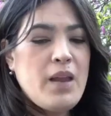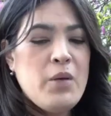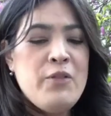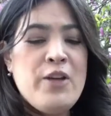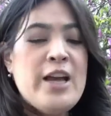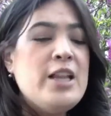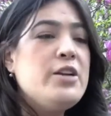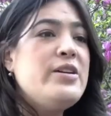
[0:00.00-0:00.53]
if
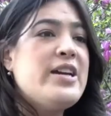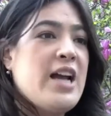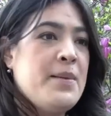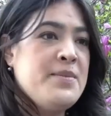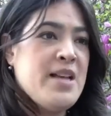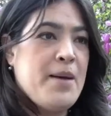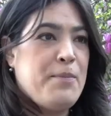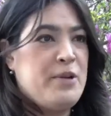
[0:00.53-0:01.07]
Hillary
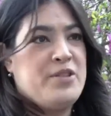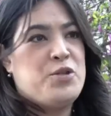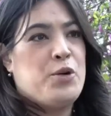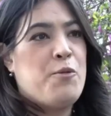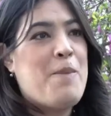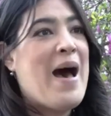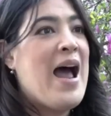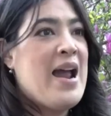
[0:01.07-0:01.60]
comes up with
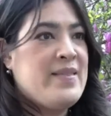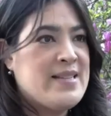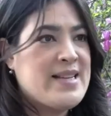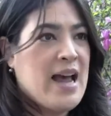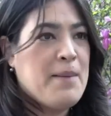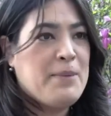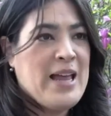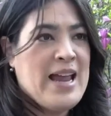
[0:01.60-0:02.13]
sort of pie in the
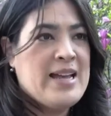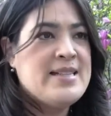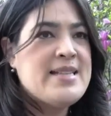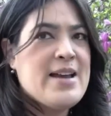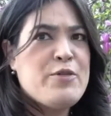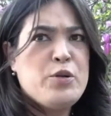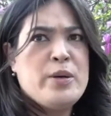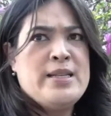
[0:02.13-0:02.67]
sky plans,
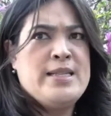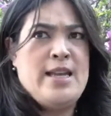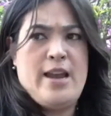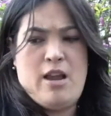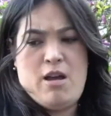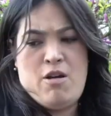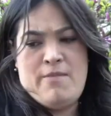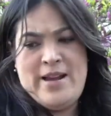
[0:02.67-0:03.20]
everyone's
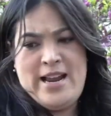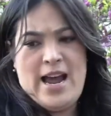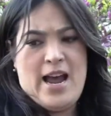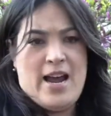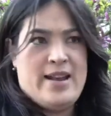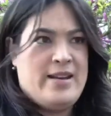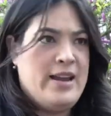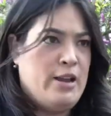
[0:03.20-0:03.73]
like, oh my
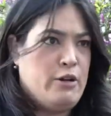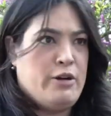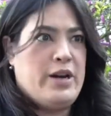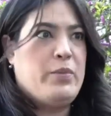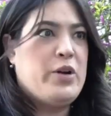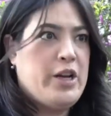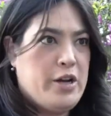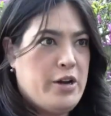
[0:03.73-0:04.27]
God,
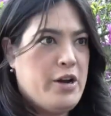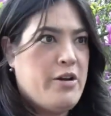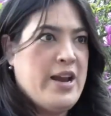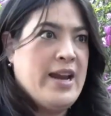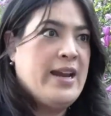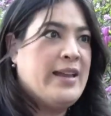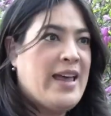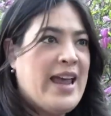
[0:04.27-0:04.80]
Hillary, what are you
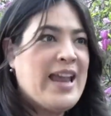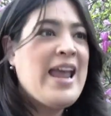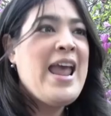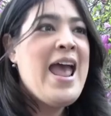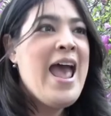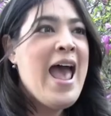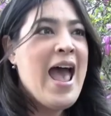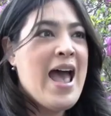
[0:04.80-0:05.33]
doing?
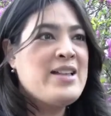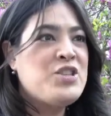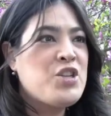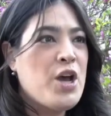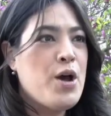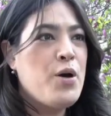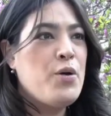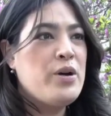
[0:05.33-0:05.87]
And
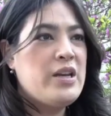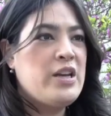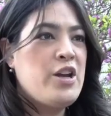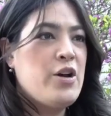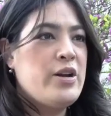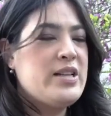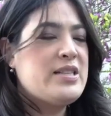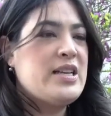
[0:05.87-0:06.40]
so,
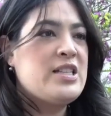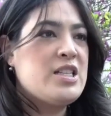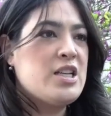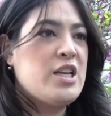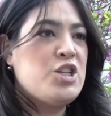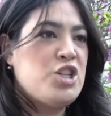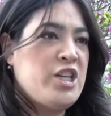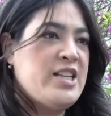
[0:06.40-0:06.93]

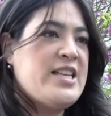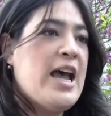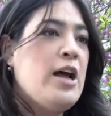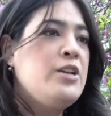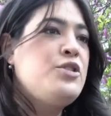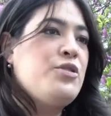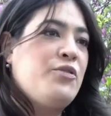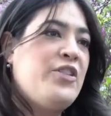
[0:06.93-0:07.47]
she's
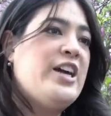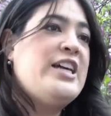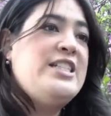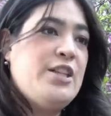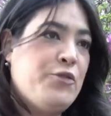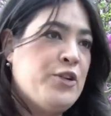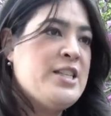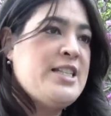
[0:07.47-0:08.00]
held to a very
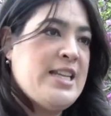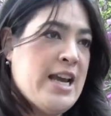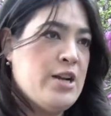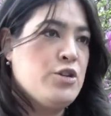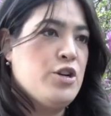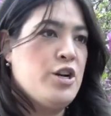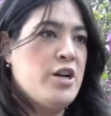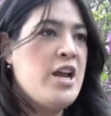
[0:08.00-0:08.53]
different
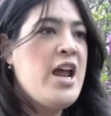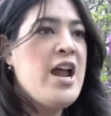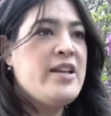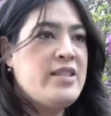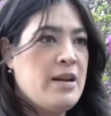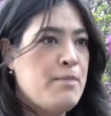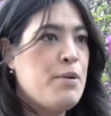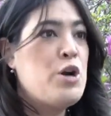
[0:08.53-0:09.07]
standard
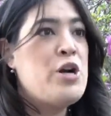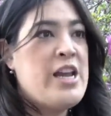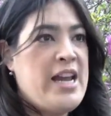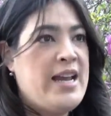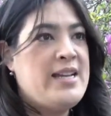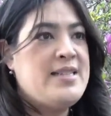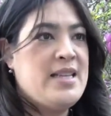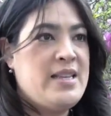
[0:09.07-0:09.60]
than Bernie
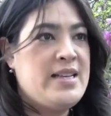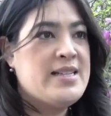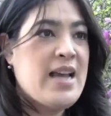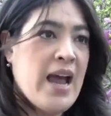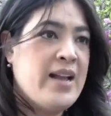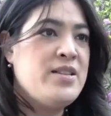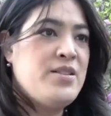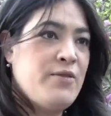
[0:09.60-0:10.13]
is in these
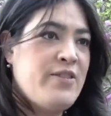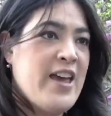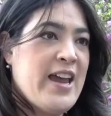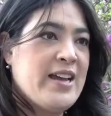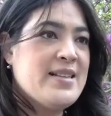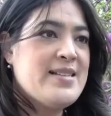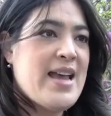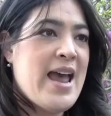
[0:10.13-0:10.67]
kinds of
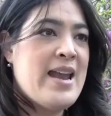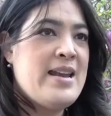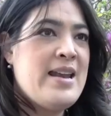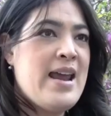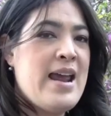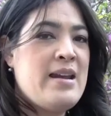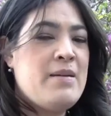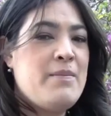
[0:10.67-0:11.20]
things,
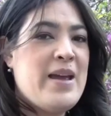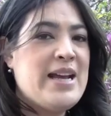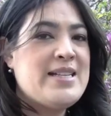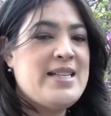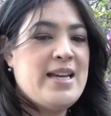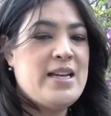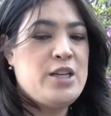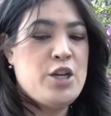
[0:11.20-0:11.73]
and it makes
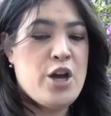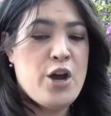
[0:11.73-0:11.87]
it,